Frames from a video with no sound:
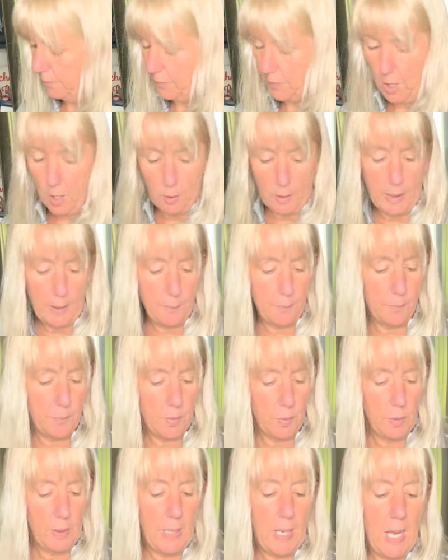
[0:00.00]
All right,
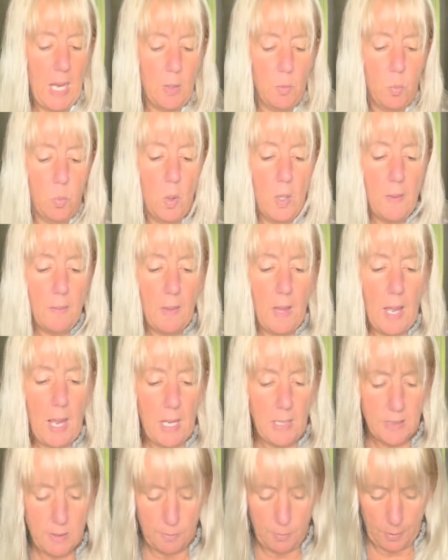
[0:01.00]
I'm gonna add one
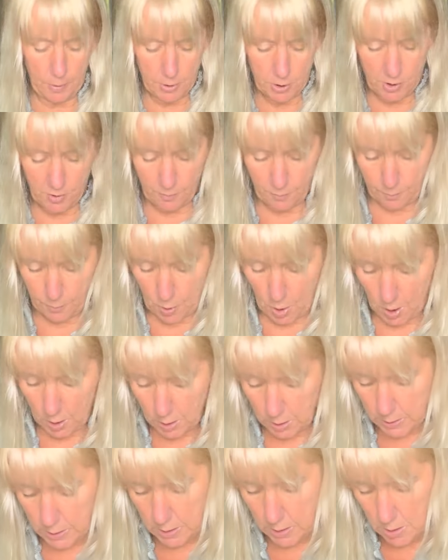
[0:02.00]
last bunch of
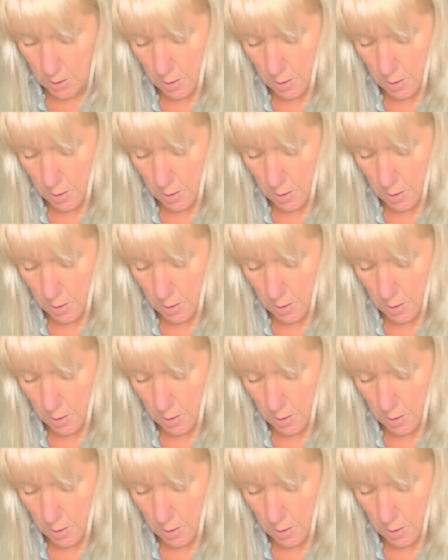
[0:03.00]
broccoli.